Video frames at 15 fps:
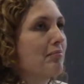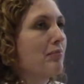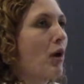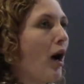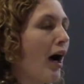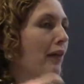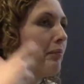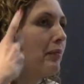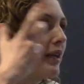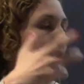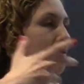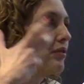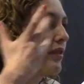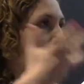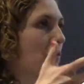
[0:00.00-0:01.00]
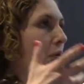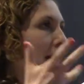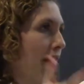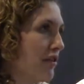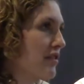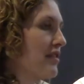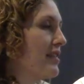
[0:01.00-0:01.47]
brought me to the
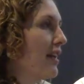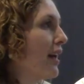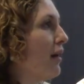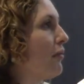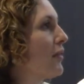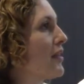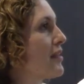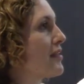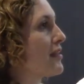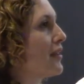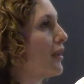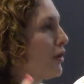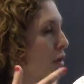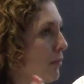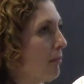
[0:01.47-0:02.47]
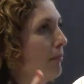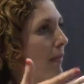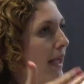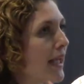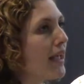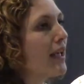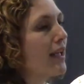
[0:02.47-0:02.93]
questions that I was
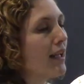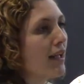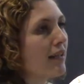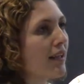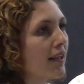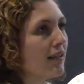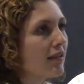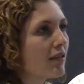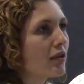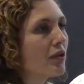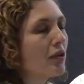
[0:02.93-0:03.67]
making and then